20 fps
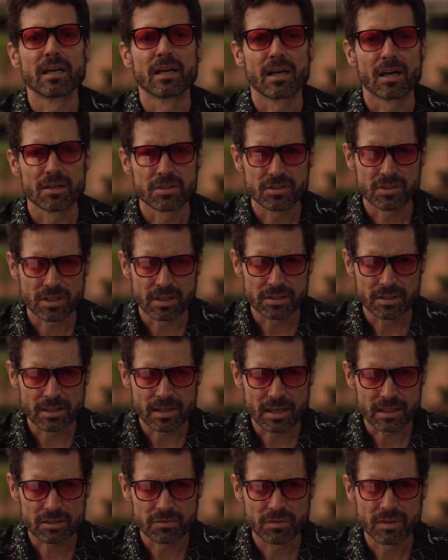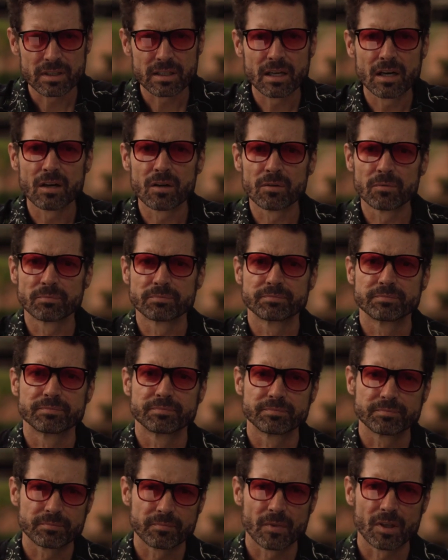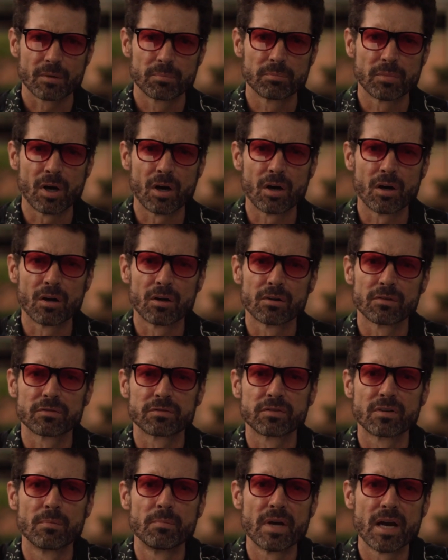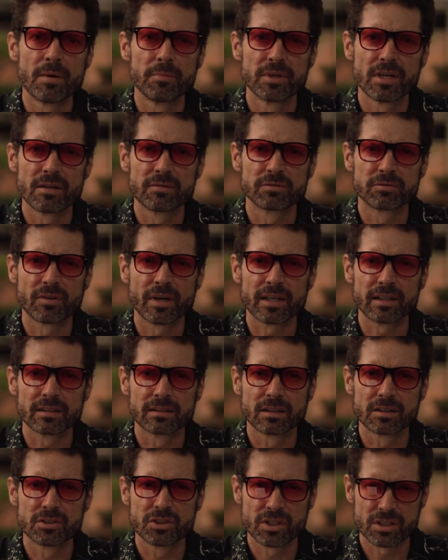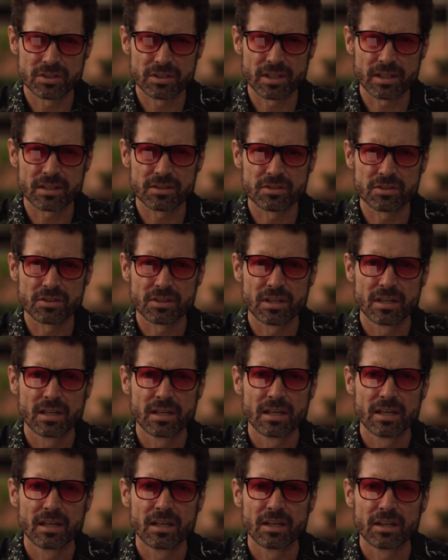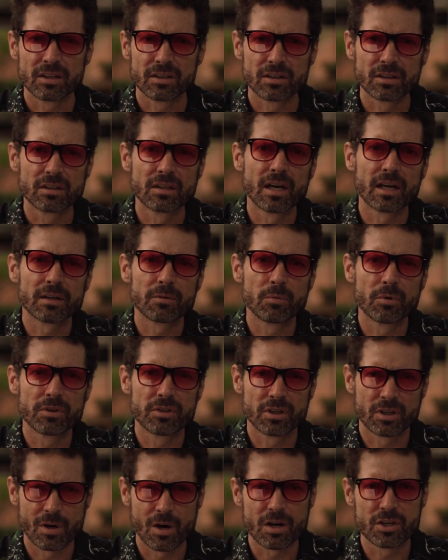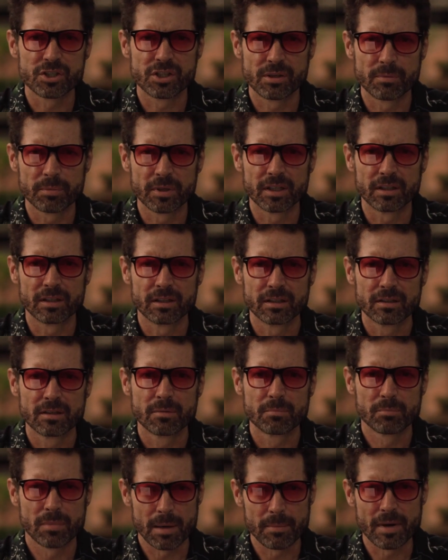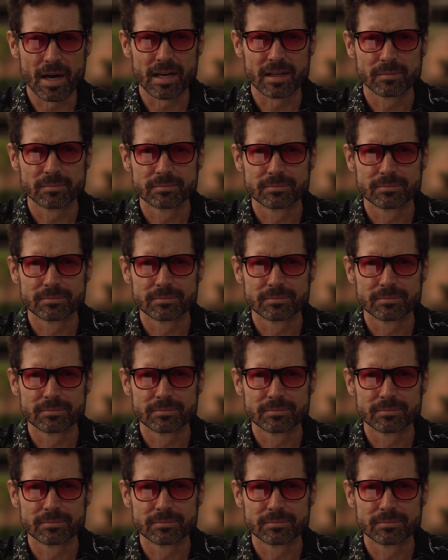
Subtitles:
I'll see you in the next video. Paul from M&M Freight and Logistics. Good luck with your car shipping. Bye-bye.